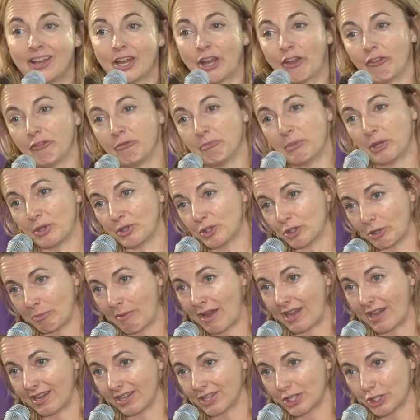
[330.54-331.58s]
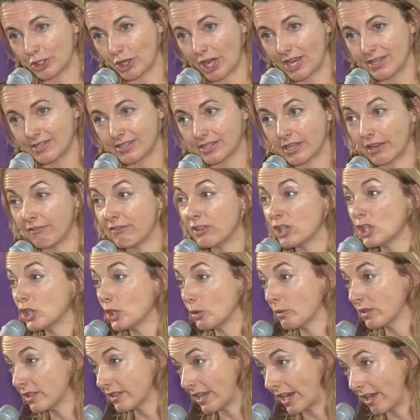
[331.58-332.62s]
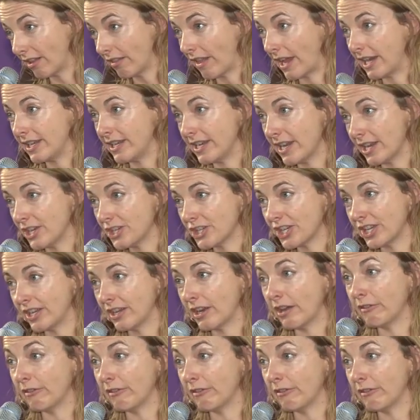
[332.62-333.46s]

of post traumatic stress, of suicidal ideation,